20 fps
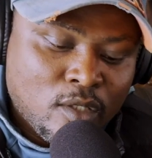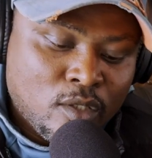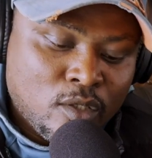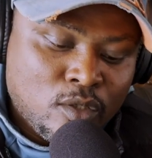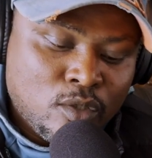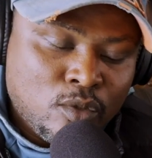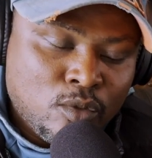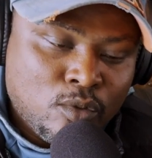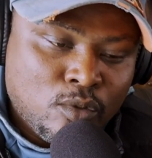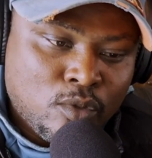
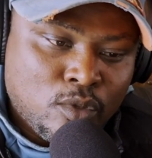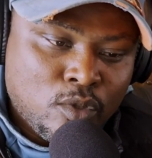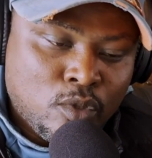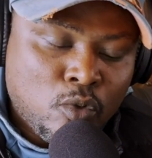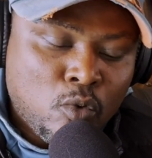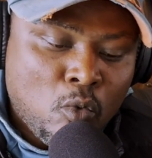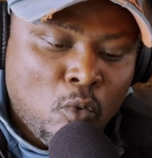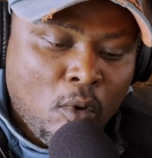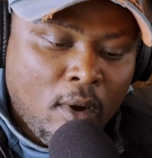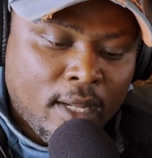you
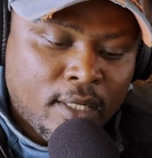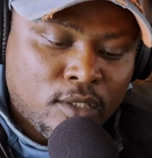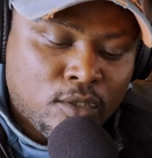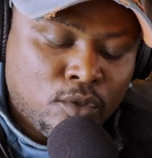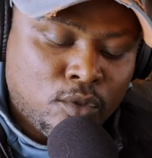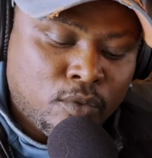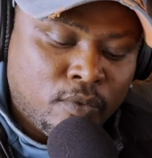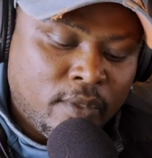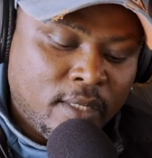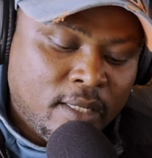want
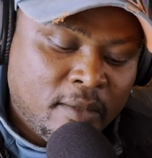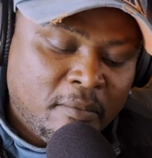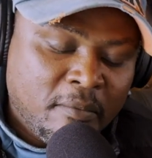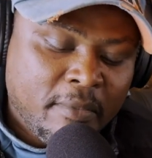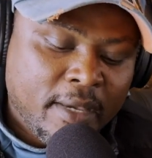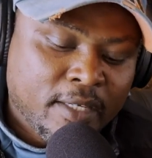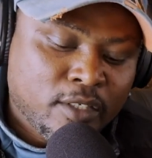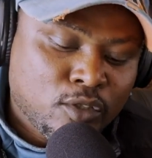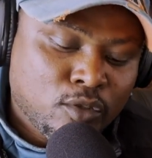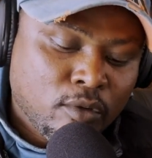to really
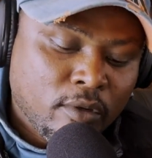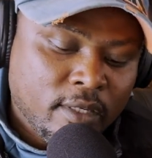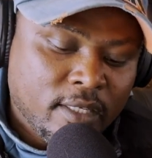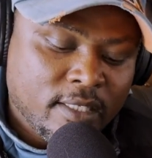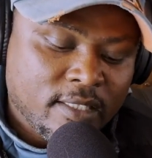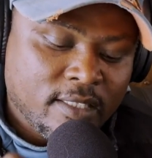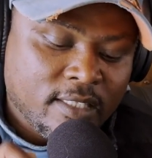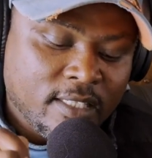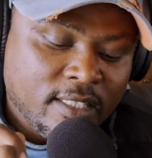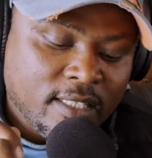make sure
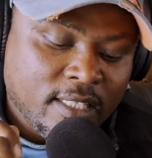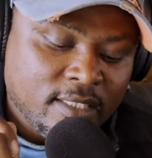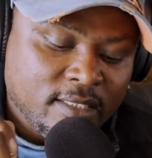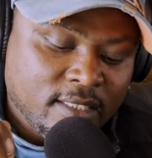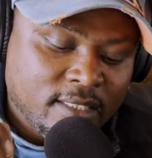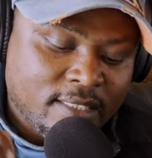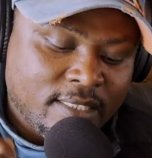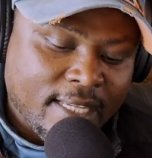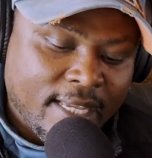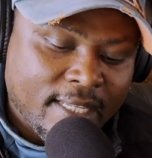there's
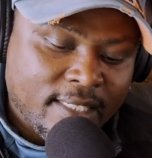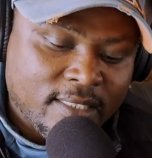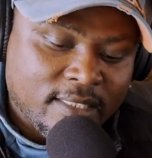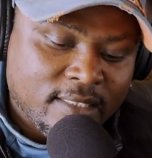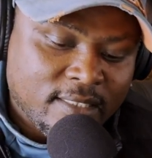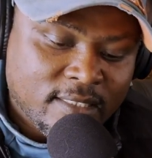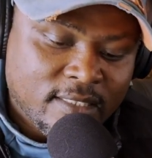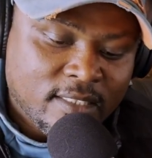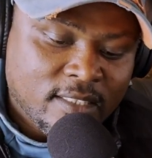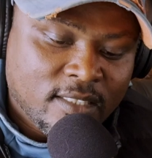a dent.
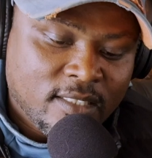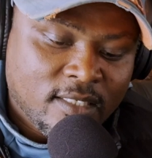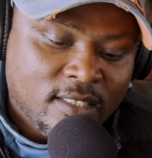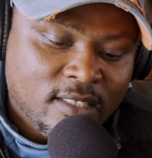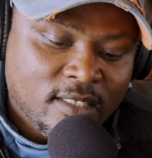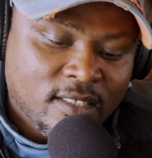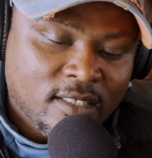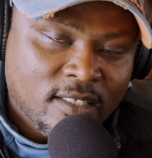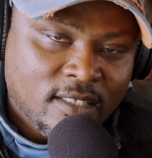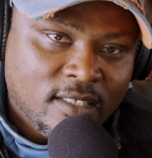
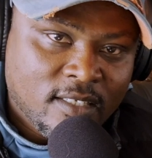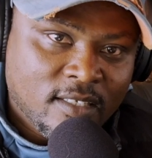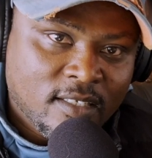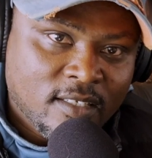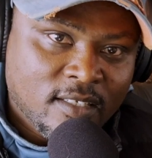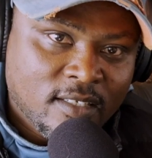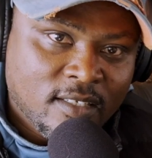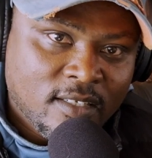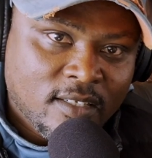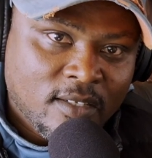
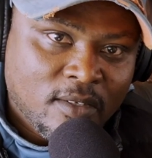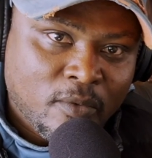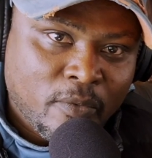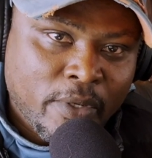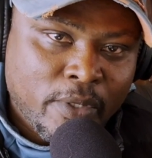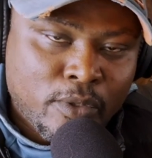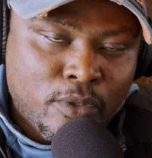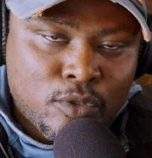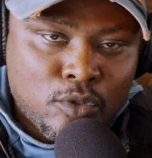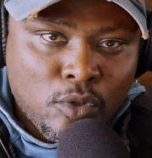
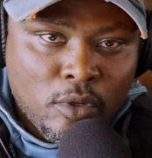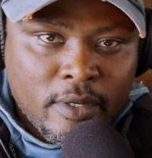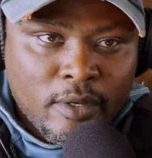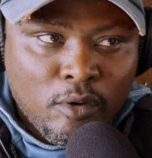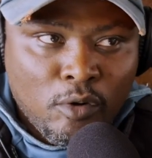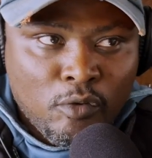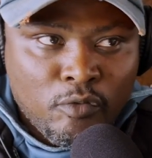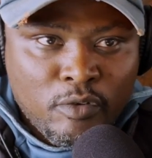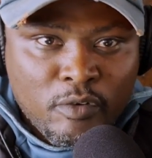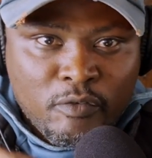We're not talking
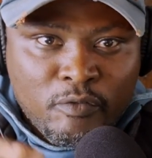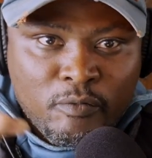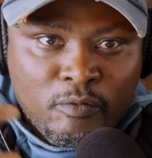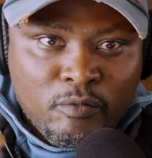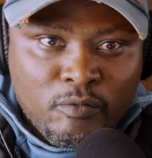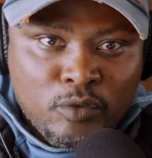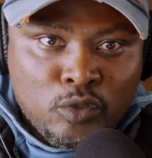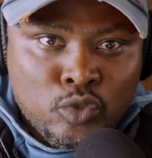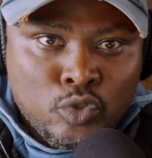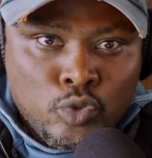of a
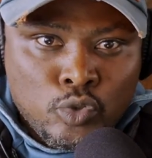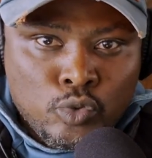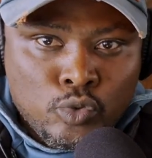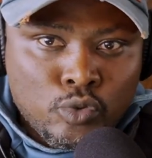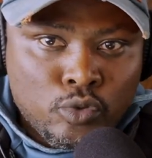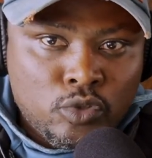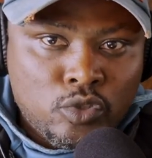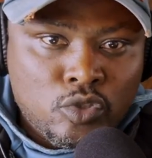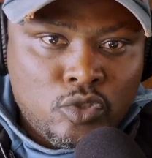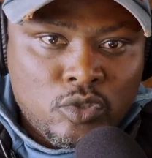
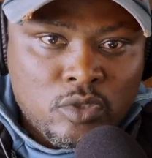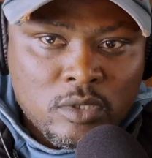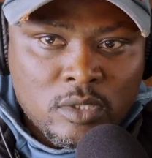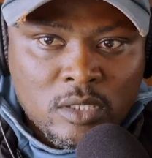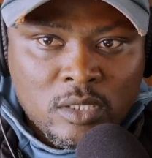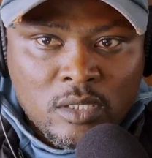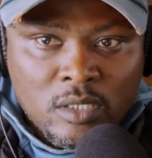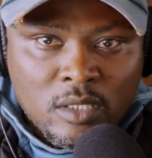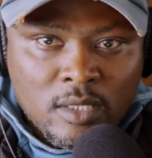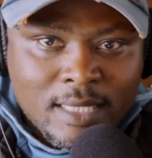huge
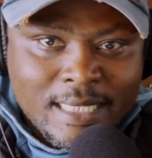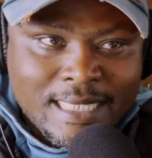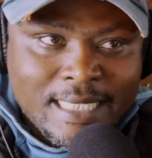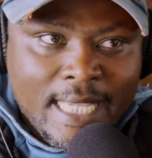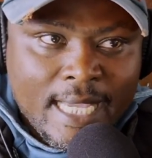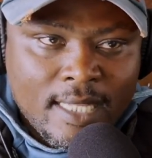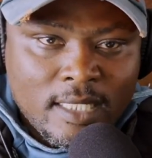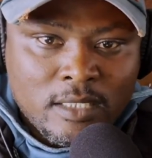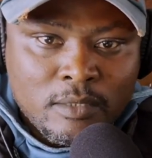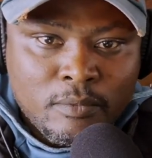
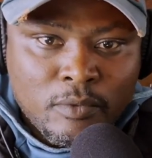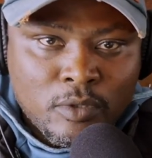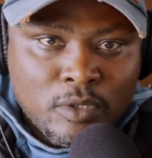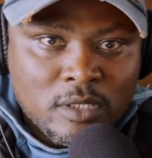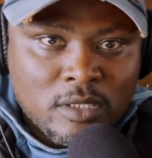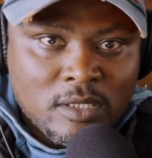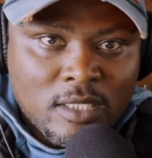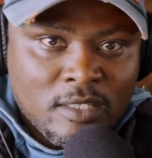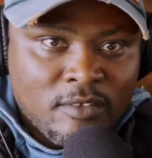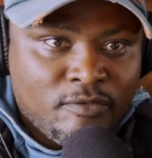dent,
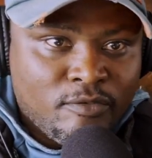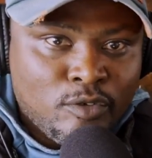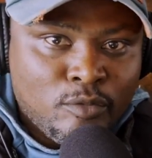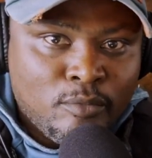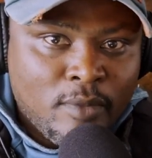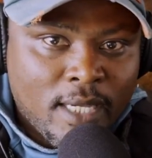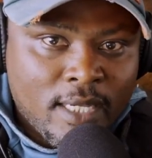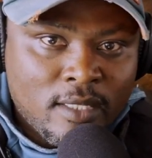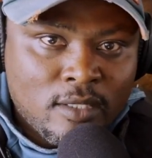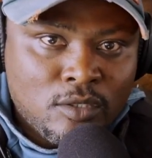because if you
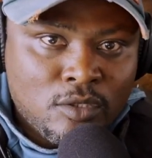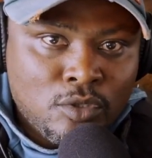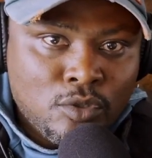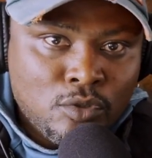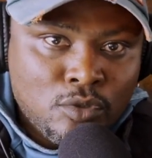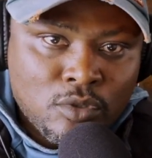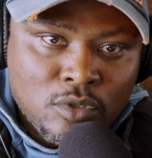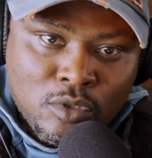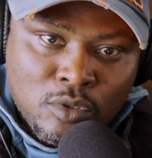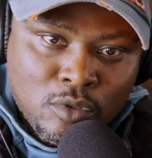make it
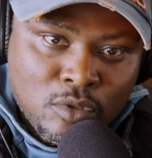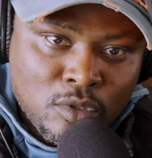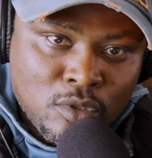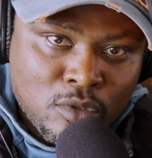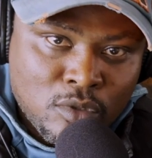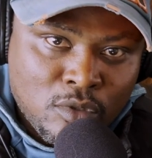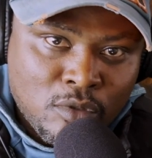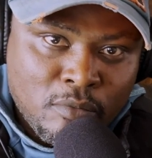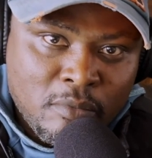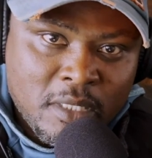huge,
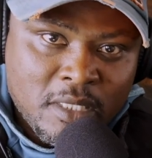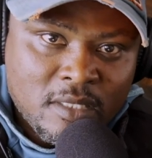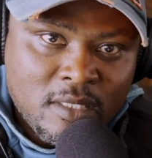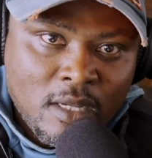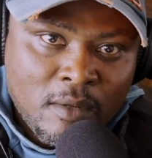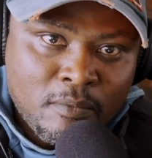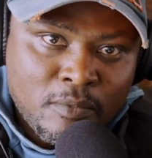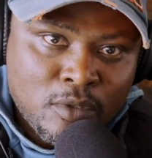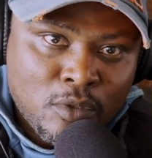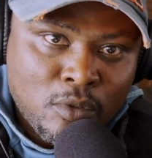you mess
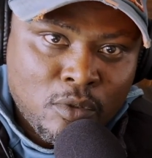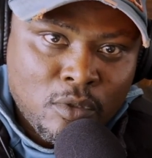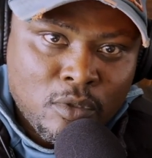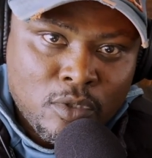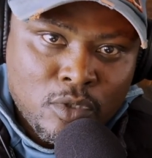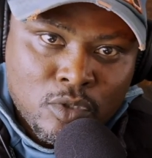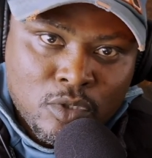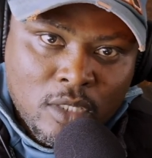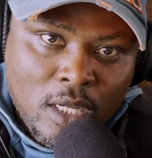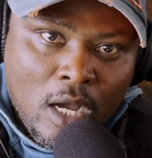up your
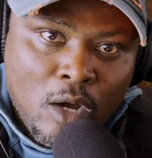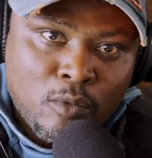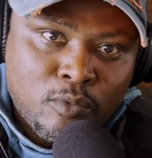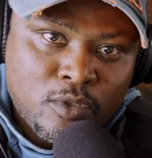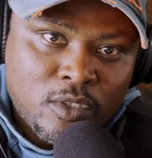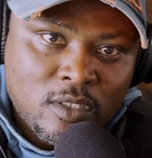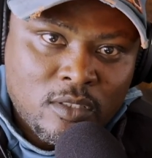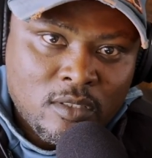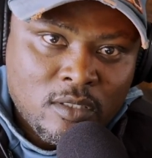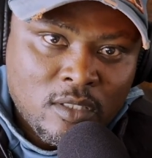
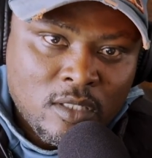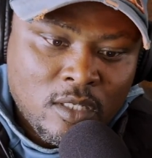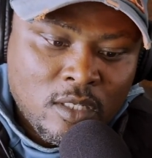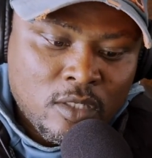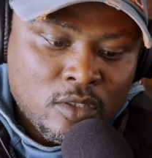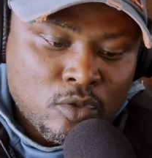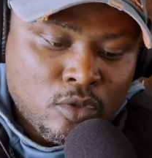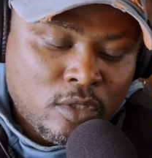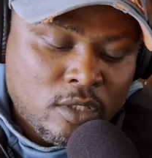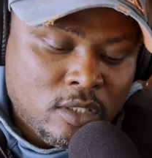sculpture.
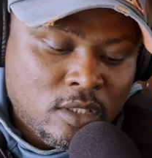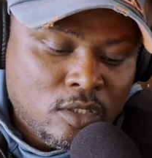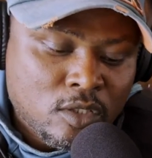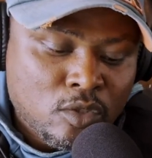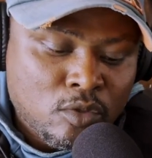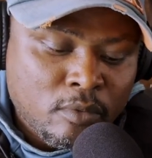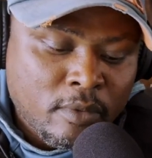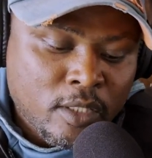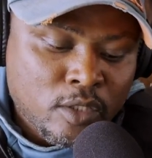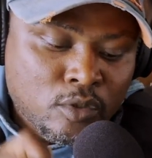So you need
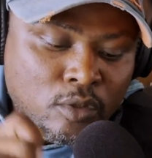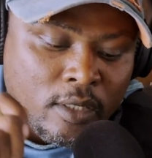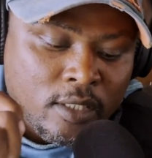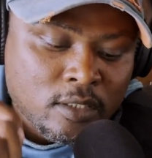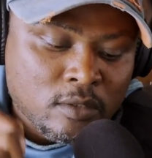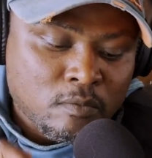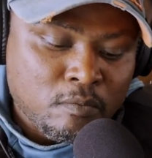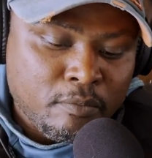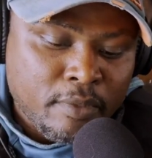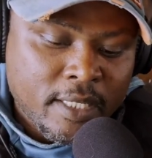to make sure
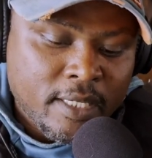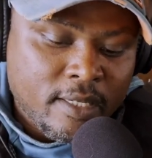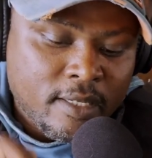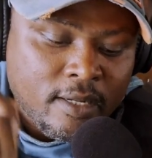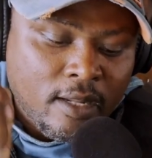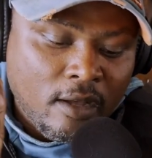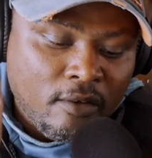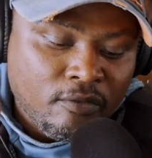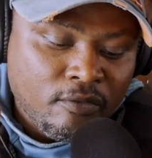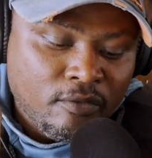it's big
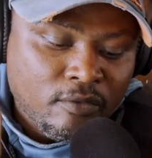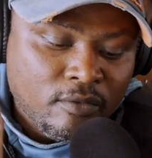enough,